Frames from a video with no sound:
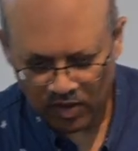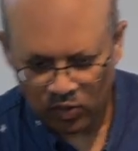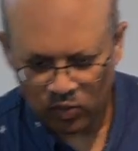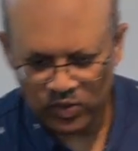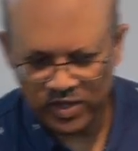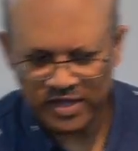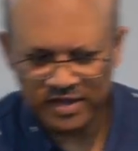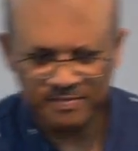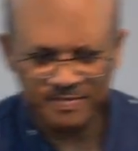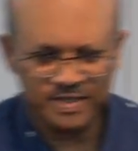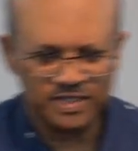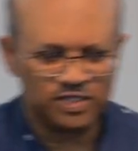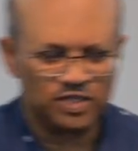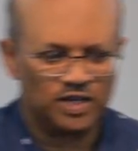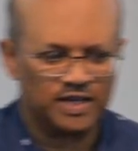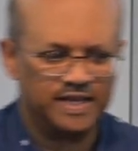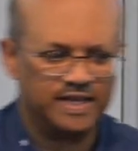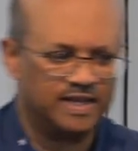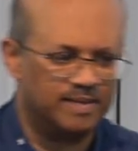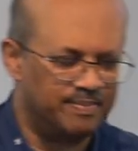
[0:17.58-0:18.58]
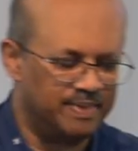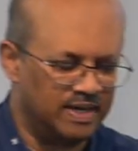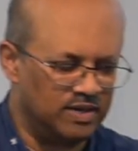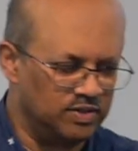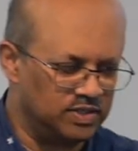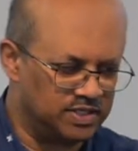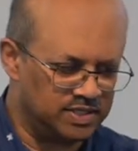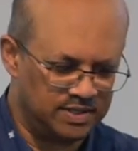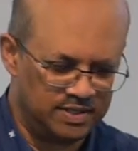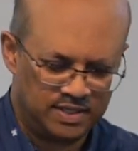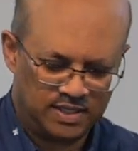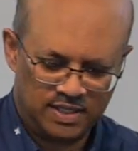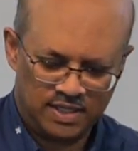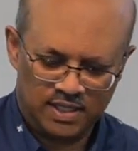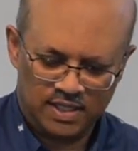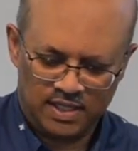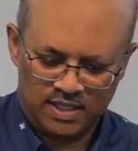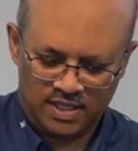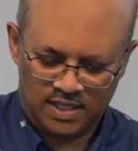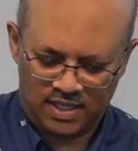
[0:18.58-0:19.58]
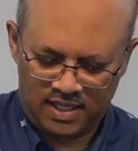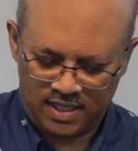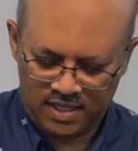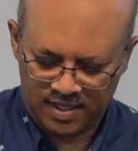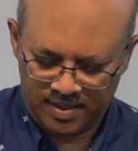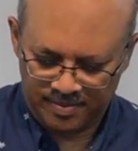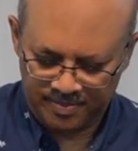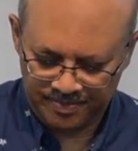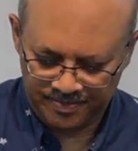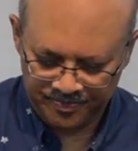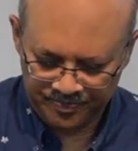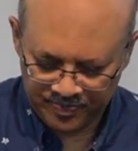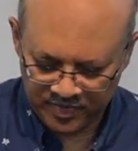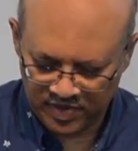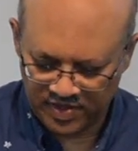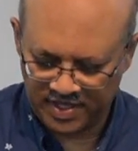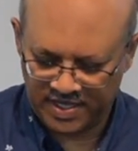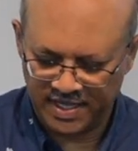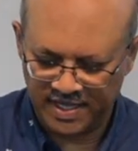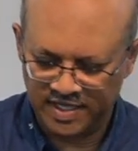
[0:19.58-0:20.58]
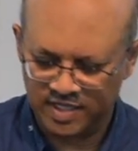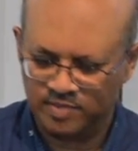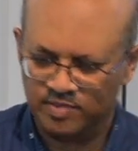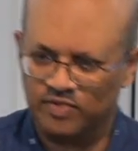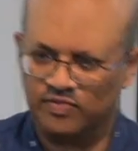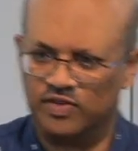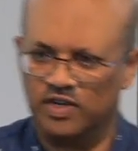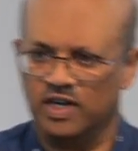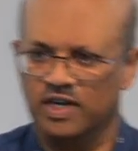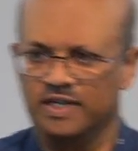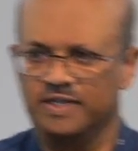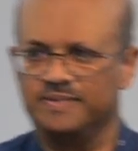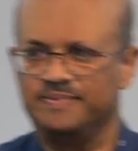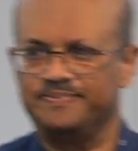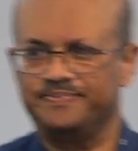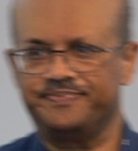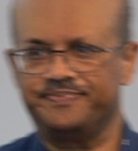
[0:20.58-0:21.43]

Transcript: We have been talking about um, the kingdom of God.